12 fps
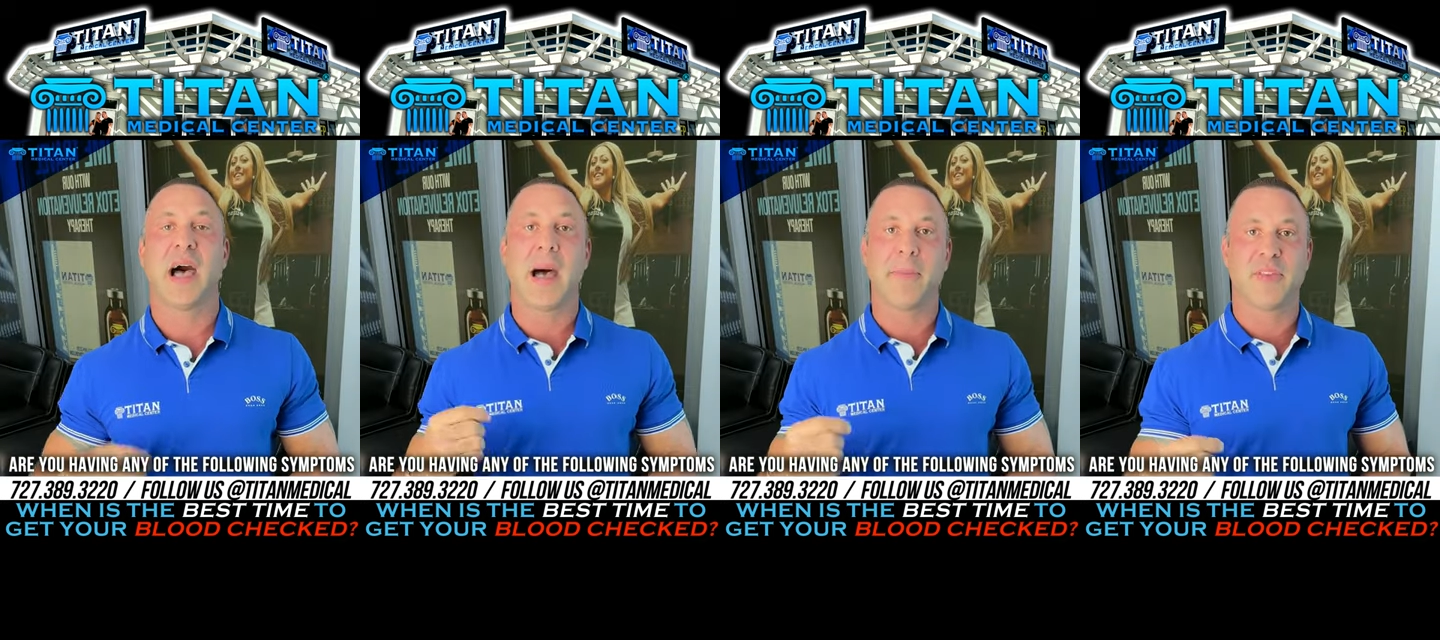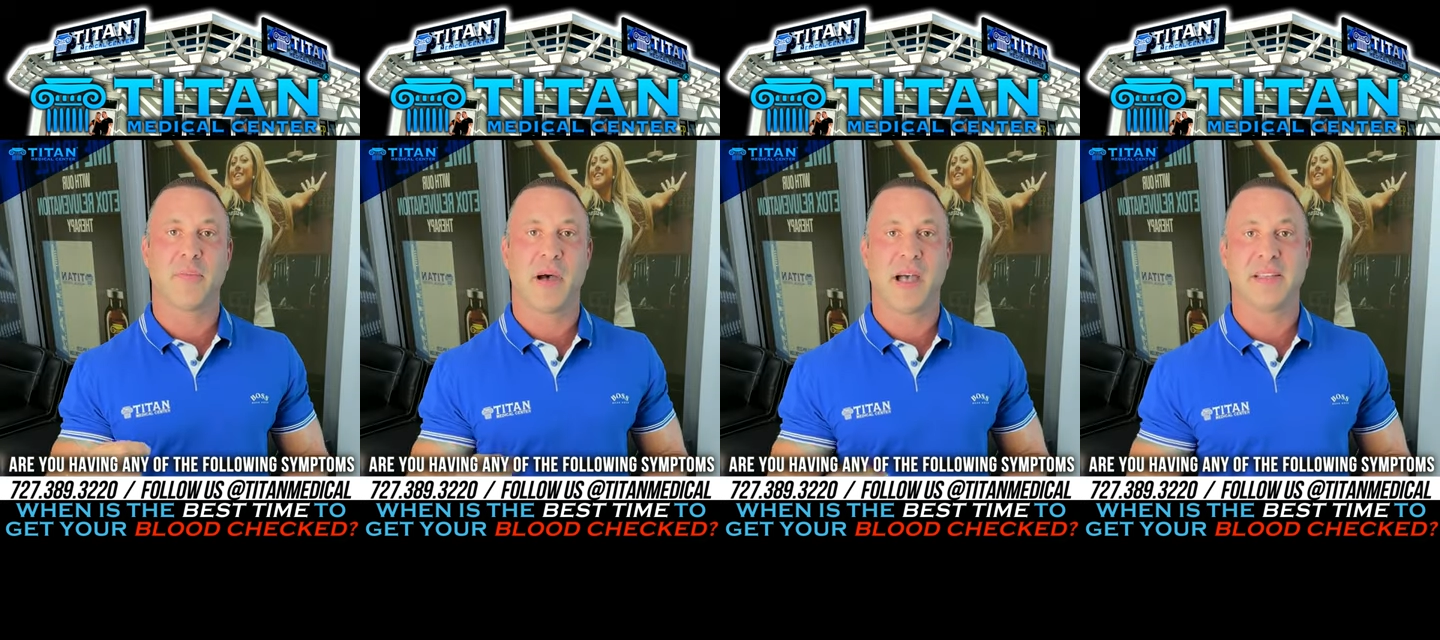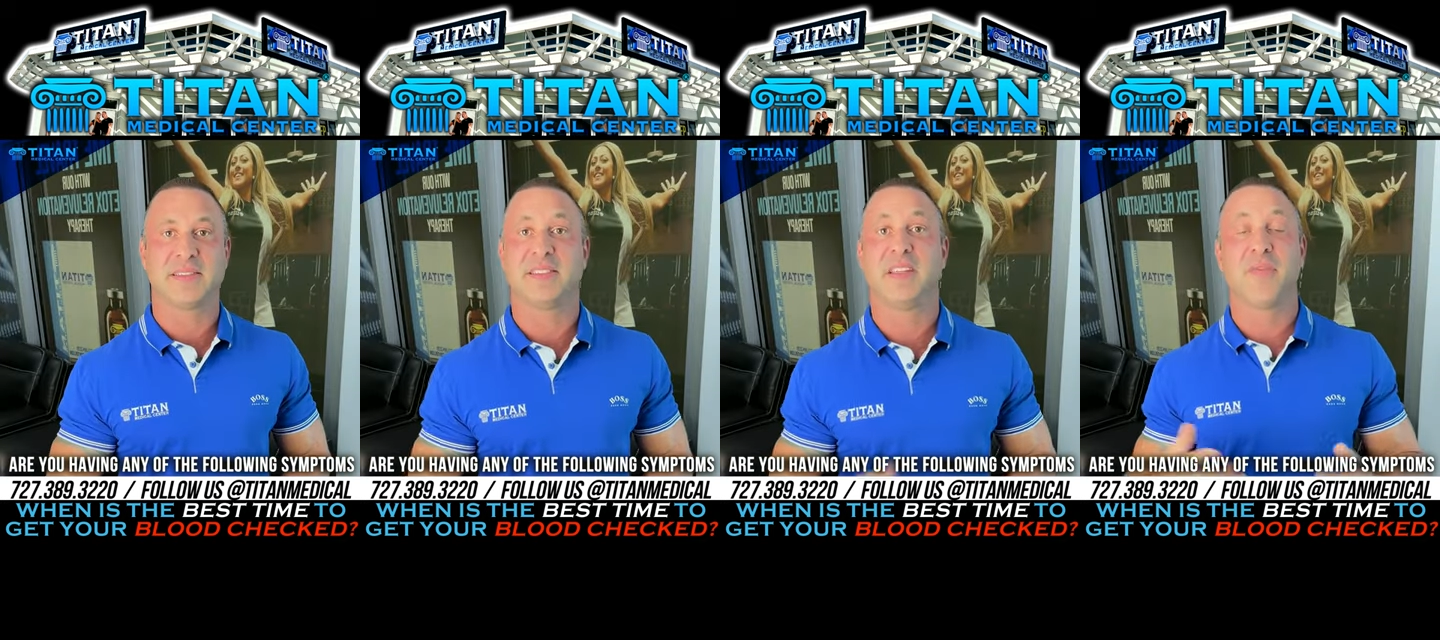
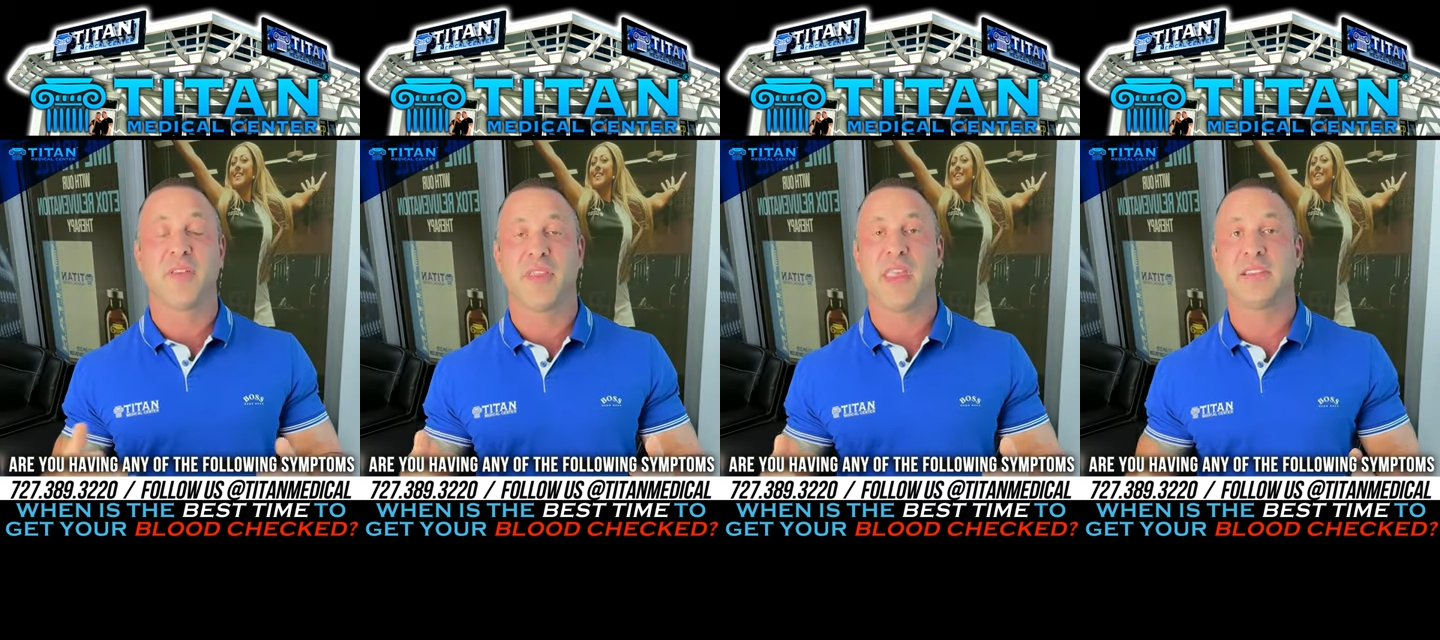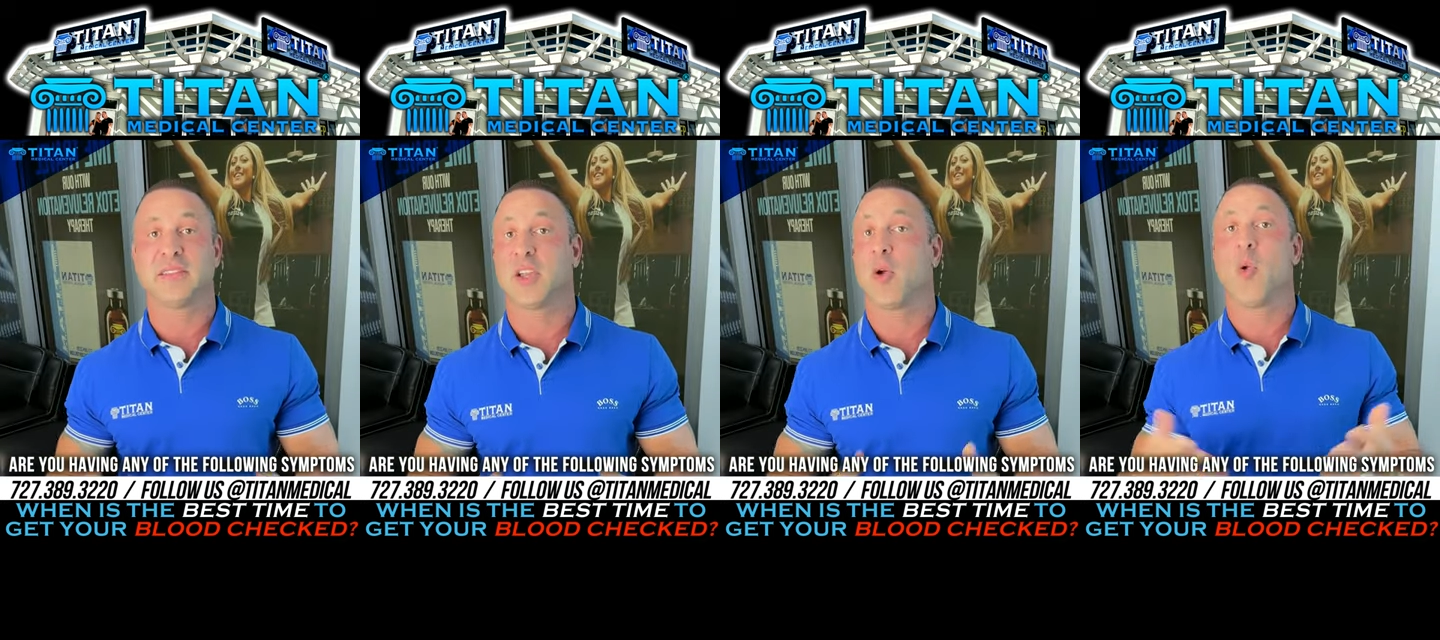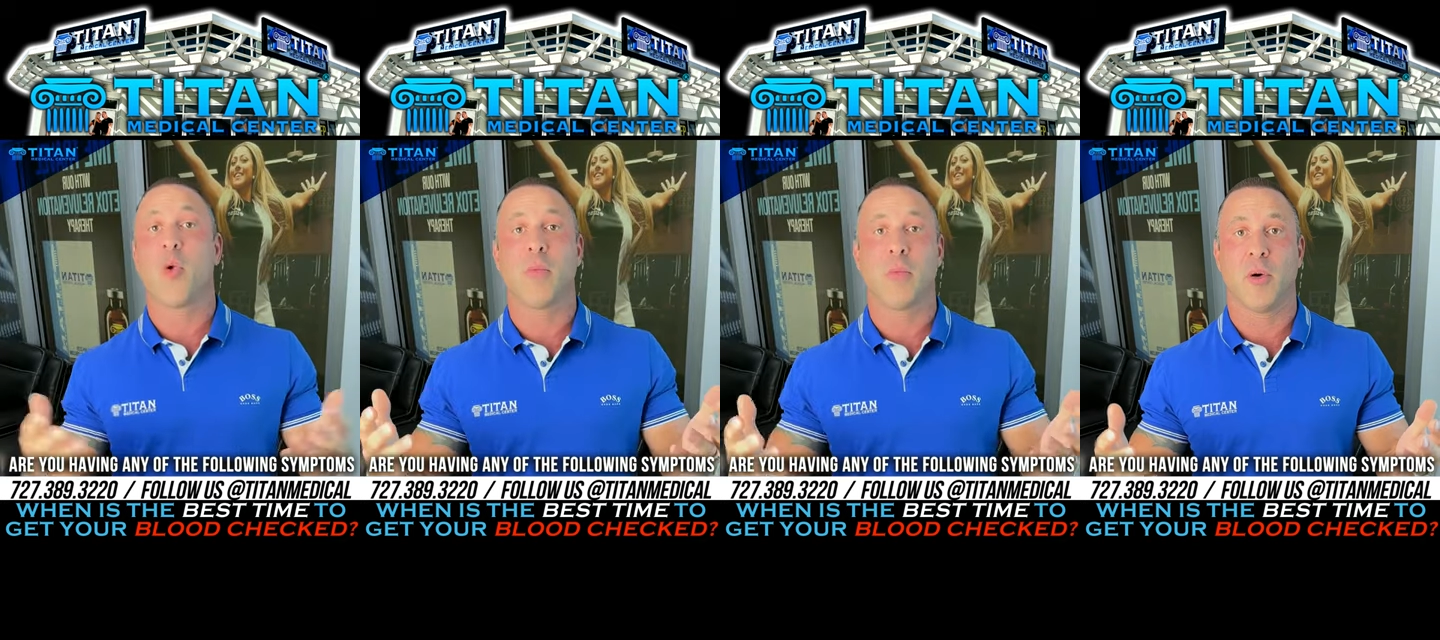optimize the different things like your
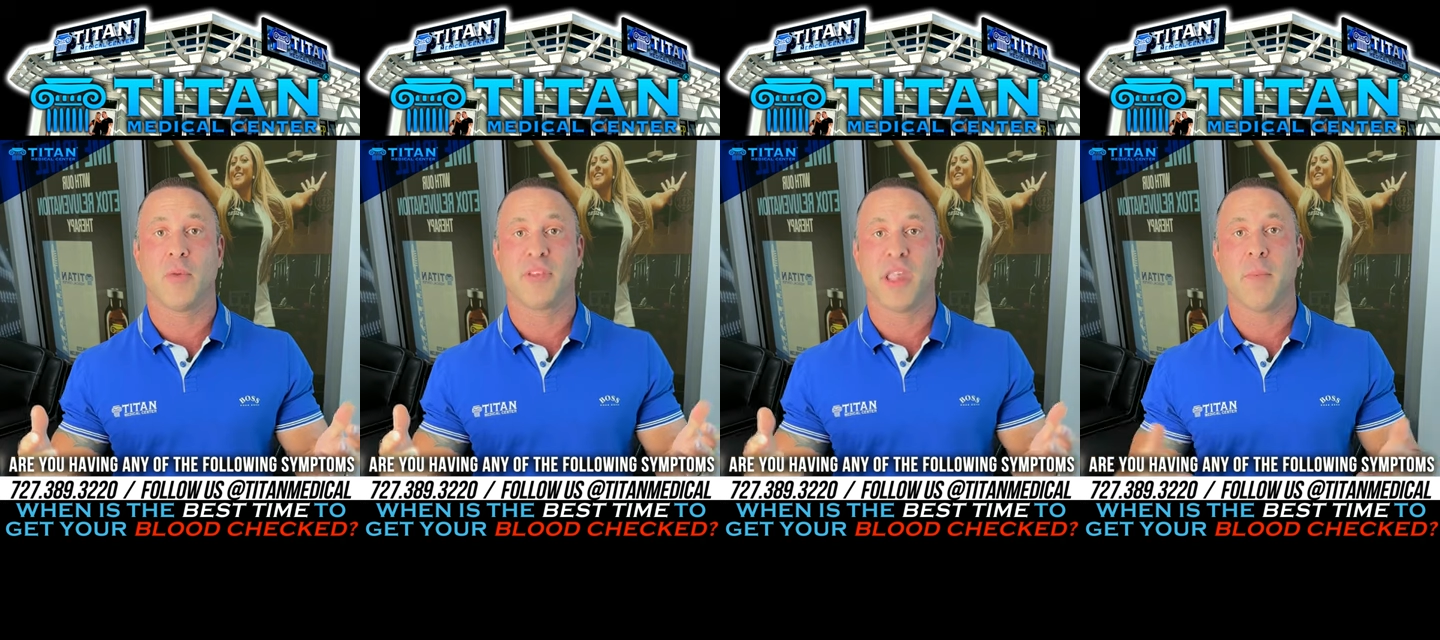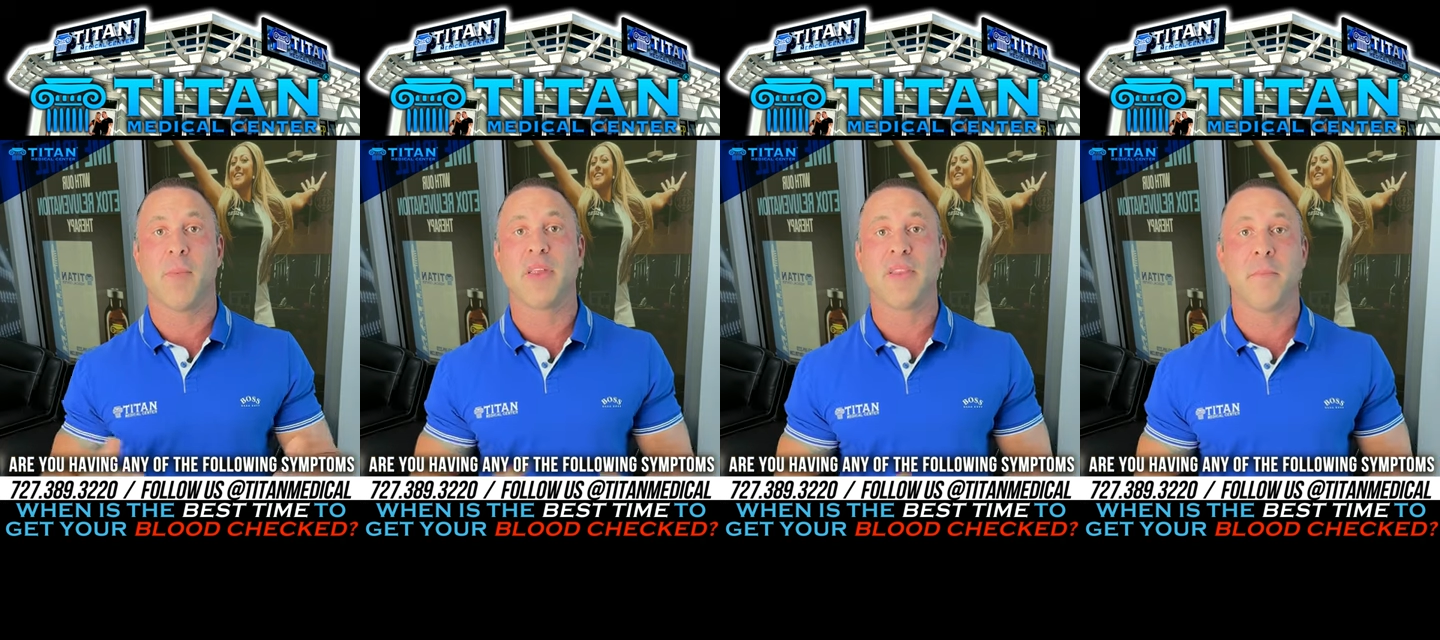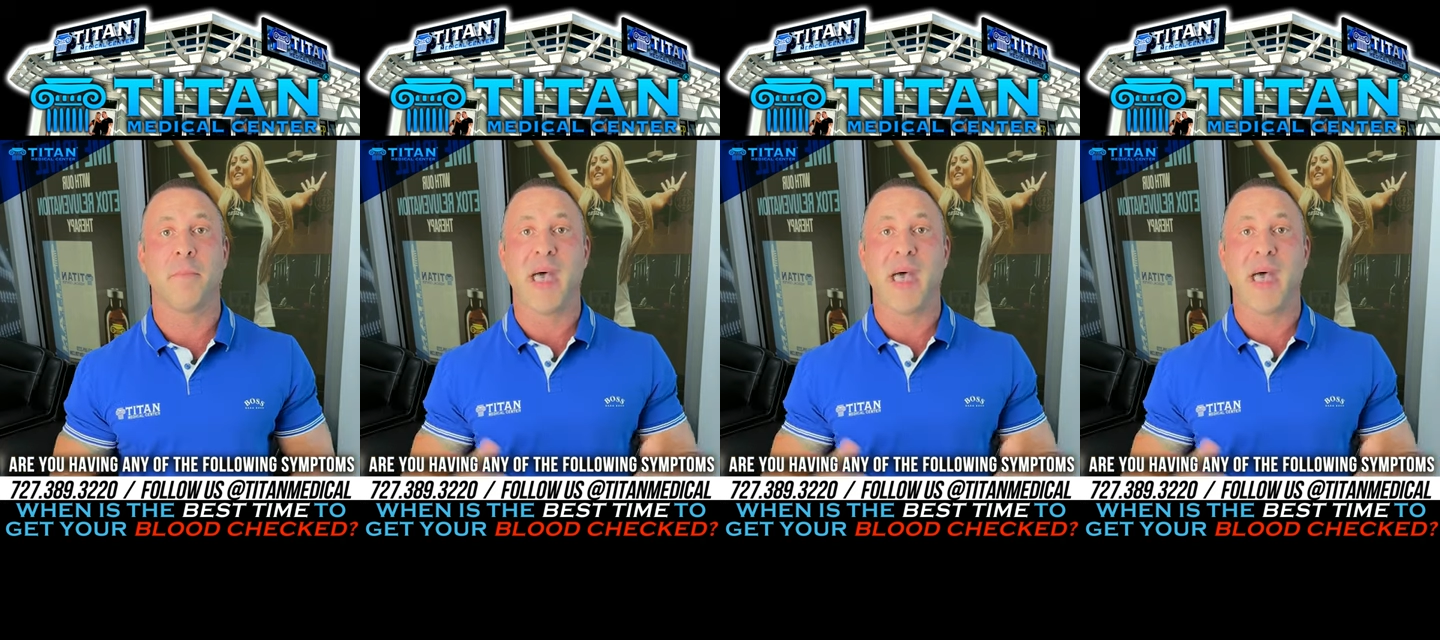hormones and bring them